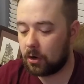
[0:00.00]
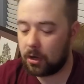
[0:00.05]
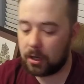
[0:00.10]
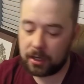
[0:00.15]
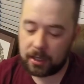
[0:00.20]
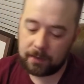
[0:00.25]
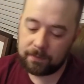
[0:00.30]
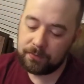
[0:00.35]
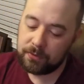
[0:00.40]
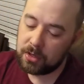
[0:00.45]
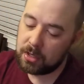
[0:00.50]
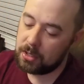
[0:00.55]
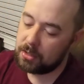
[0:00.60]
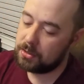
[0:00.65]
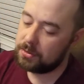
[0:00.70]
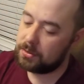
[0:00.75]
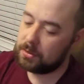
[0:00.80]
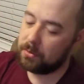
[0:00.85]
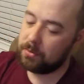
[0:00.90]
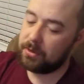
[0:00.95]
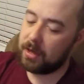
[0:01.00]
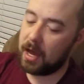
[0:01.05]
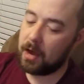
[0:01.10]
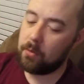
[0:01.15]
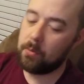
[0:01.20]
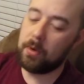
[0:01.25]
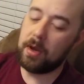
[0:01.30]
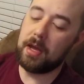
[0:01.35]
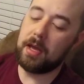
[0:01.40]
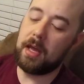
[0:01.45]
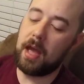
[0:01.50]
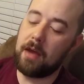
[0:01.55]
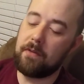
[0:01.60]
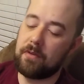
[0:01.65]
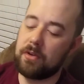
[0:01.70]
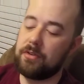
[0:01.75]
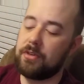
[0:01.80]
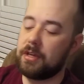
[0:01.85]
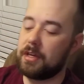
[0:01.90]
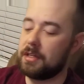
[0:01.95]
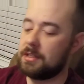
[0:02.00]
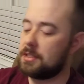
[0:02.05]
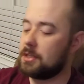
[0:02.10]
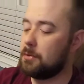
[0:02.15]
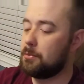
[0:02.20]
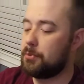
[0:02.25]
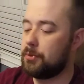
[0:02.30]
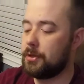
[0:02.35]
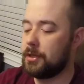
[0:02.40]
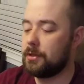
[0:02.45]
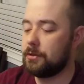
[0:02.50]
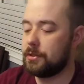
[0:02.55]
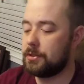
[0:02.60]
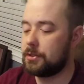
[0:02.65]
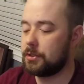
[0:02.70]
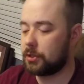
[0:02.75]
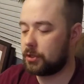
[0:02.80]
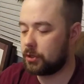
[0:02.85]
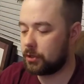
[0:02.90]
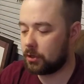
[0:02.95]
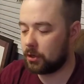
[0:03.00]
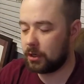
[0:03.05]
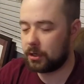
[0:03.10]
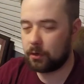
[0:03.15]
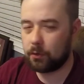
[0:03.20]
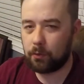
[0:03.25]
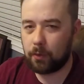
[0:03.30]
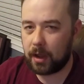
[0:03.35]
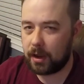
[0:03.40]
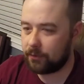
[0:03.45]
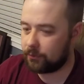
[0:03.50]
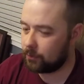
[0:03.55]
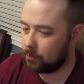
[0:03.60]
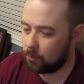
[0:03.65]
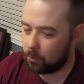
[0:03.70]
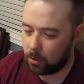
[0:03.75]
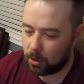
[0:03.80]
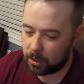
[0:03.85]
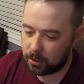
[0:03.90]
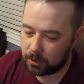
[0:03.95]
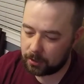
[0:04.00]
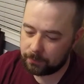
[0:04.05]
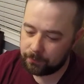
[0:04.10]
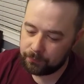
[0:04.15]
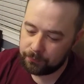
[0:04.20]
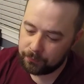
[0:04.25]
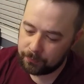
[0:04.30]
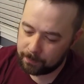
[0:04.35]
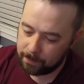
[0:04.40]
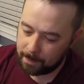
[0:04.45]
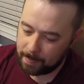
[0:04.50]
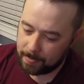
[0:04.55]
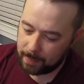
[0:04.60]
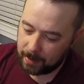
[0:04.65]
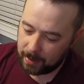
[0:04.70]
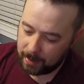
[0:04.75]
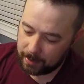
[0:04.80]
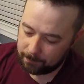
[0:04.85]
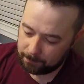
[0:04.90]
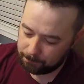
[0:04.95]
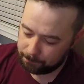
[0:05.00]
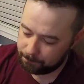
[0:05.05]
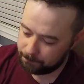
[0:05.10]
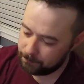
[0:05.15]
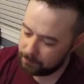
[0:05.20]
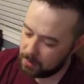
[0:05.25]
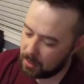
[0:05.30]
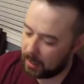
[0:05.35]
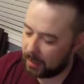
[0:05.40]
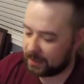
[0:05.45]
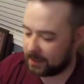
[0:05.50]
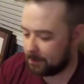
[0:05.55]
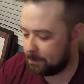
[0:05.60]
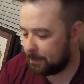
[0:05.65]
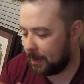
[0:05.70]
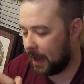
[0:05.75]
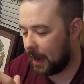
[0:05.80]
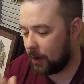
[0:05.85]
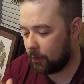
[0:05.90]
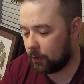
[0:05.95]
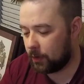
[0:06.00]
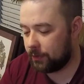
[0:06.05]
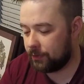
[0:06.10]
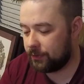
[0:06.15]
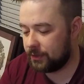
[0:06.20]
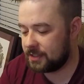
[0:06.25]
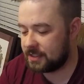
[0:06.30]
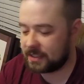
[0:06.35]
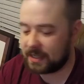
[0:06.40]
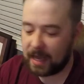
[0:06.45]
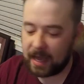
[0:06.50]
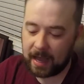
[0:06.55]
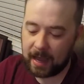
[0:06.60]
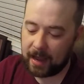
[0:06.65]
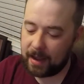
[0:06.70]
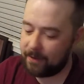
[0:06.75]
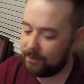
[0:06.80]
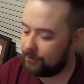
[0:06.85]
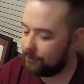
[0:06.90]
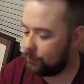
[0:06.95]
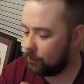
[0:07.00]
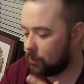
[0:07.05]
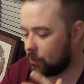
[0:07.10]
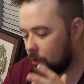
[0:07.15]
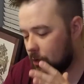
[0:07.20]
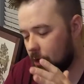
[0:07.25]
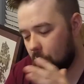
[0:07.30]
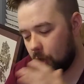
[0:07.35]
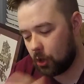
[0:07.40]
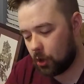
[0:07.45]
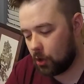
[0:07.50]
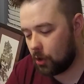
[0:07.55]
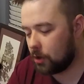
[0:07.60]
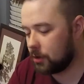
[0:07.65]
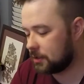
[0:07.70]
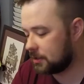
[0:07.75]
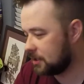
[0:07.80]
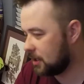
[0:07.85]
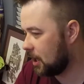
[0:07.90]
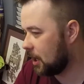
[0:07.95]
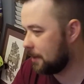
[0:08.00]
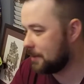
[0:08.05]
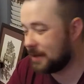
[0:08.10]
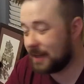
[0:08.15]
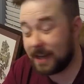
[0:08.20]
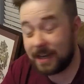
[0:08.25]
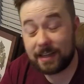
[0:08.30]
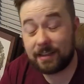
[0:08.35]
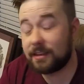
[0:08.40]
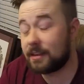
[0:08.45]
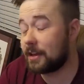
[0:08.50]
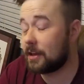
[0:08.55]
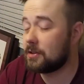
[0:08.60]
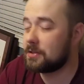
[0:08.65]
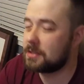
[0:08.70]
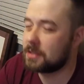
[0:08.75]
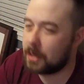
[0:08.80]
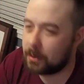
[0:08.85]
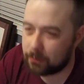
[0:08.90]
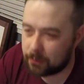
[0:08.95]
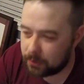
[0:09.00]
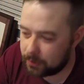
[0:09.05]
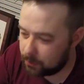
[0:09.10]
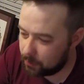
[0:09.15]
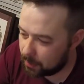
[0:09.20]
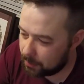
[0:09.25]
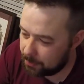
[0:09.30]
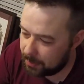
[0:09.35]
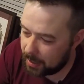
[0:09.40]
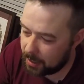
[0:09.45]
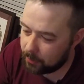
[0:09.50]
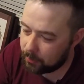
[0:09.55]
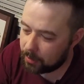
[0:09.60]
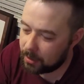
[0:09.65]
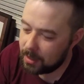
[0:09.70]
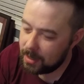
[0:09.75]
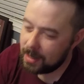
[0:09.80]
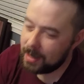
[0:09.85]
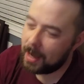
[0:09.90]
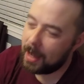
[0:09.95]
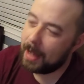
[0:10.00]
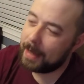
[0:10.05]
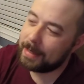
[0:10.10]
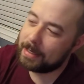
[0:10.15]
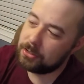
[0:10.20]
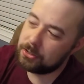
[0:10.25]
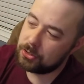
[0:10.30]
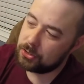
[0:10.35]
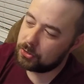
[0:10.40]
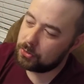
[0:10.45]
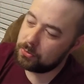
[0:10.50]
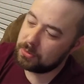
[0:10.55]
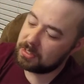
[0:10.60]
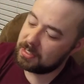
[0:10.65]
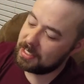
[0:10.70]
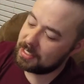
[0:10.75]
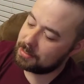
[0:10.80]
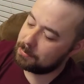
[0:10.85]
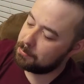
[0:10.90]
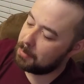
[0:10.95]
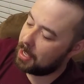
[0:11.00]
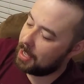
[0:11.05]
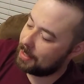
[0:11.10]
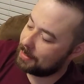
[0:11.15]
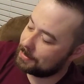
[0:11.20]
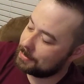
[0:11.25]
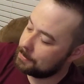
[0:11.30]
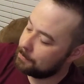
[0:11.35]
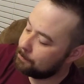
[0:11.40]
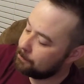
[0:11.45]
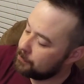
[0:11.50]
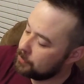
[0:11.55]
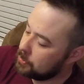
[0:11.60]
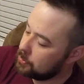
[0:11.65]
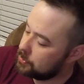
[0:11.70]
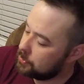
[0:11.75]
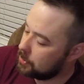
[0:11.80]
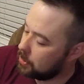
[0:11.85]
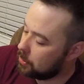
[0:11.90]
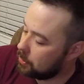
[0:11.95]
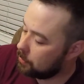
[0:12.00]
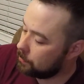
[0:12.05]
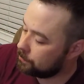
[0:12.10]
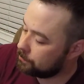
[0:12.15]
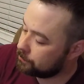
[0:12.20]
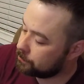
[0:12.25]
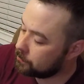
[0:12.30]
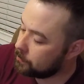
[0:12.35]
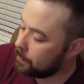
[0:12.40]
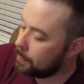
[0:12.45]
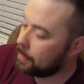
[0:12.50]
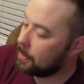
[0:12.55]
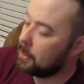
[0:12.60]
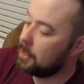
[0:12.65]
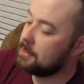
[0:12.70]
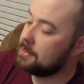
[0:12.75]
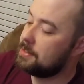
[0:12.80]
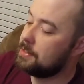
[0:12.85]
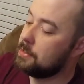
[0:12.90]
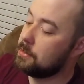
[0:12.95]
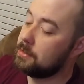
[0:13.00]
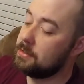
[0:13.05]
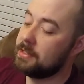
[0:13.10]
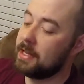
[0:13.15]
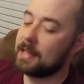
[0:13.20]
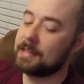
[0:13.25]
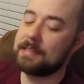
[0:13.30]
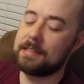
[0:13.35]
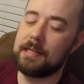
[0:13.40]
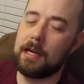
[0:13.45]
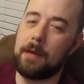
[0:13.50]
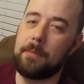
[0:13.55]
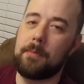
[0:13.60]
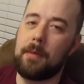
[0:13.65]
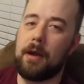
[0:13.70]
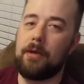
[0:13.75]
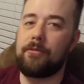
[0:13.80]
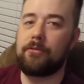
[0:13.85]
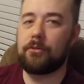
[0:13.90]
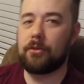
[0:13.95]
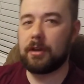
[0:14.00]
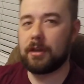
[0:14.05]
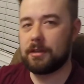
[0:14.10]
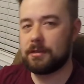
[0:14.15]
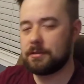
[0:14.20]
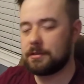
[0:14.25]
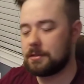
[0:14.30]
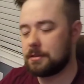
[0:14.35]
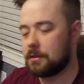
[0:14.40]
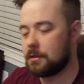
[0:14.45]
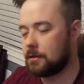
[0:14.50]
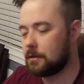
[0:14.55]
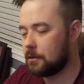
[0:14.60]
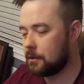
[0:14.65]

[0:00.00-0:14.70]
on it, so that way everything is completely secure and away from water, and I can power this guy for a long time, and anything else that I really want to power, I can just use this box. So until next time, my friends,